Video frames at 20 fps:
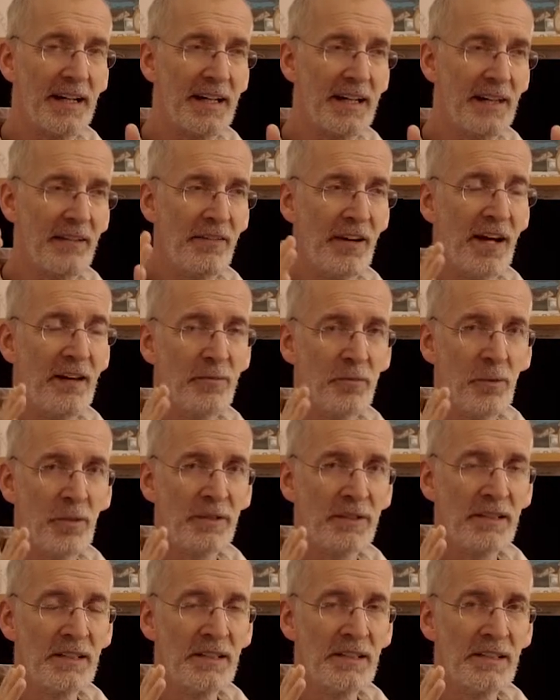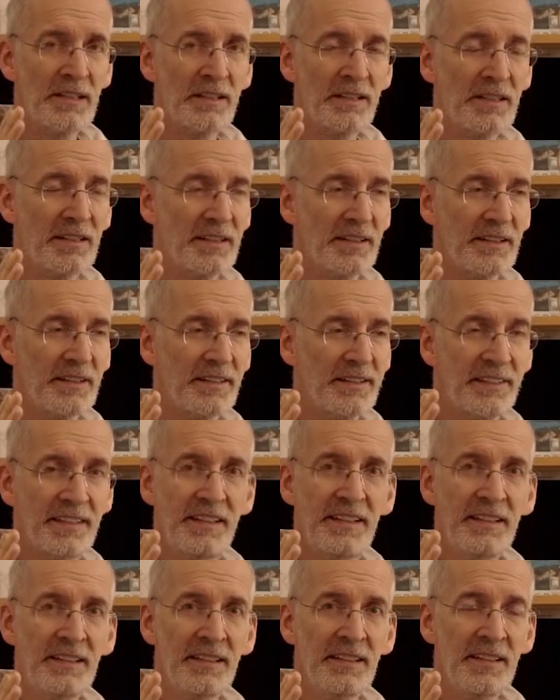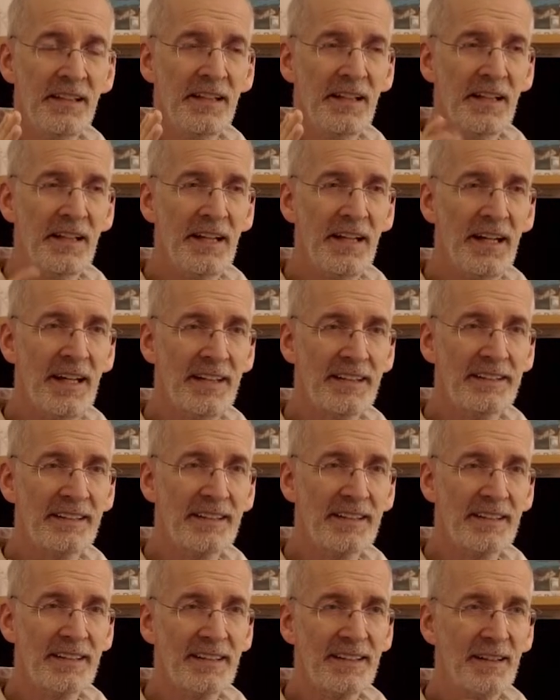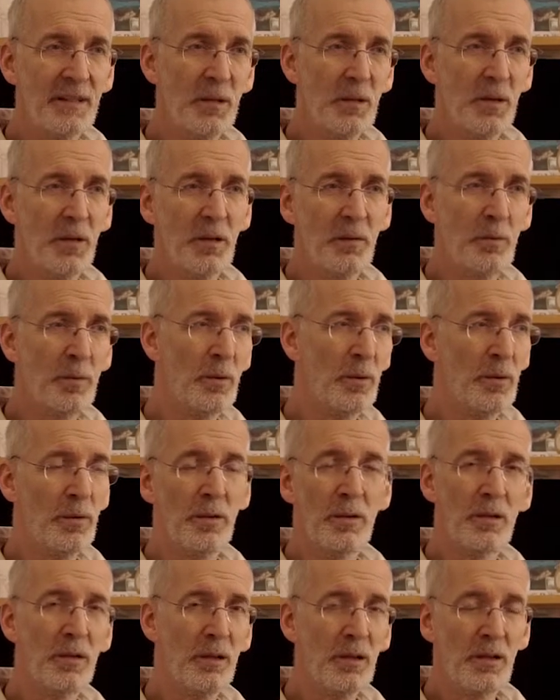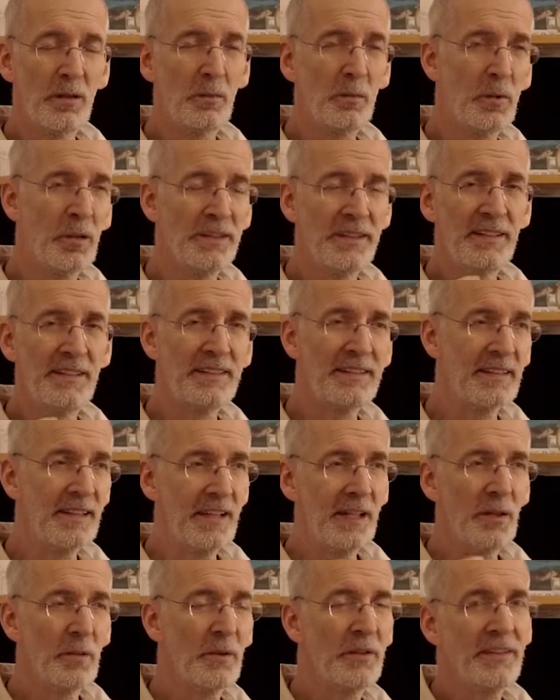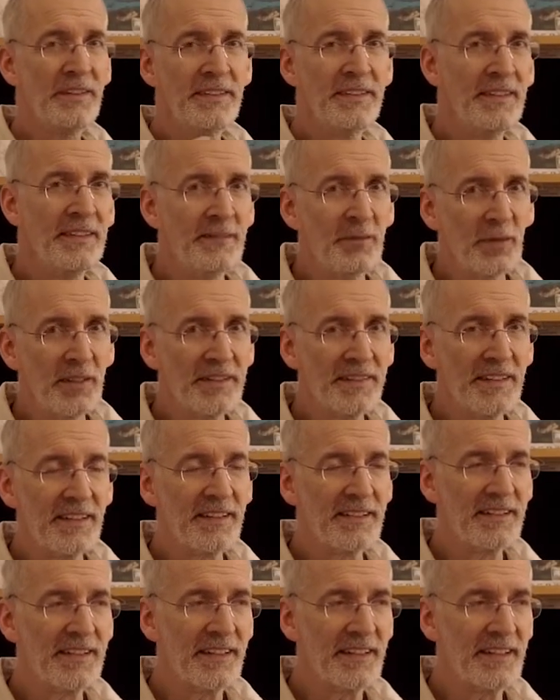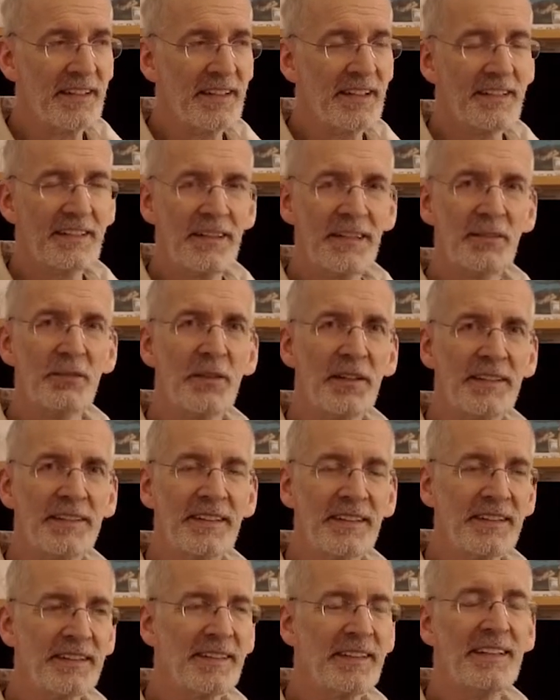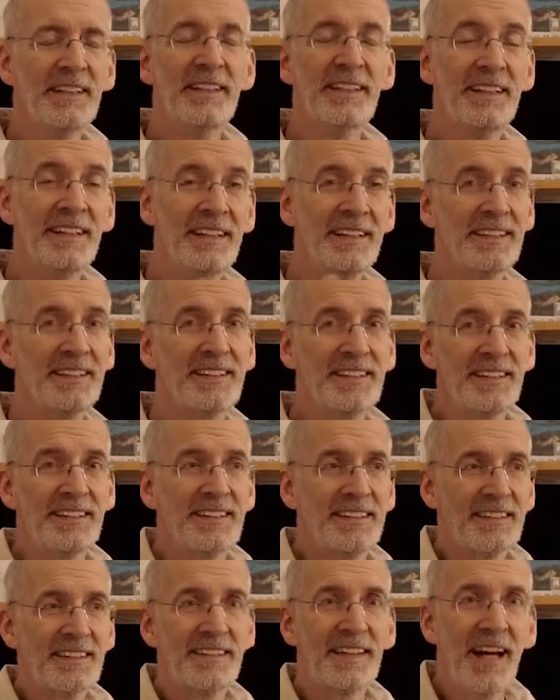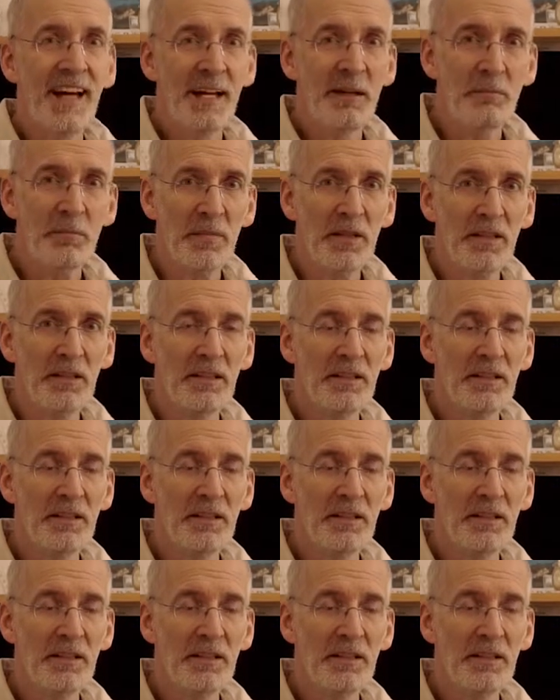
If I have one clear scene, and what is the interesting thing? The interesting thing is the time.